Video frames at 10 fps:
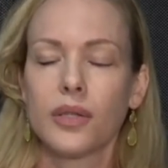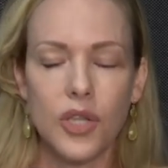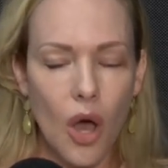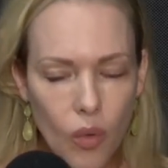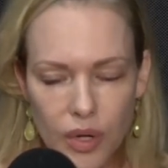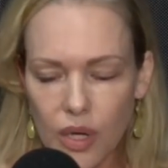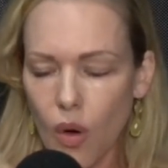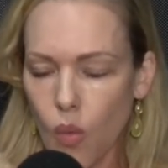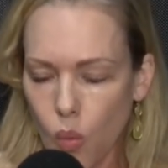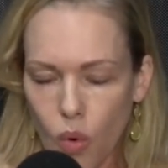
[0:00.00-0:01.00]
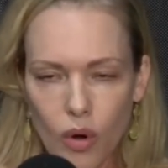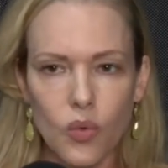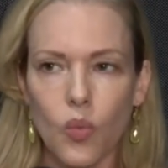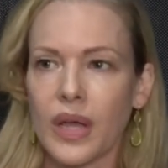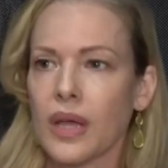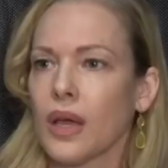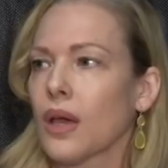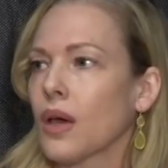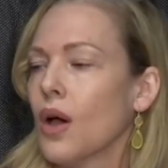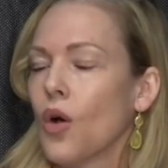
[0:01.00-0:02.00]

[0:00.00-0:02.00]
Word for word: Tony Award winning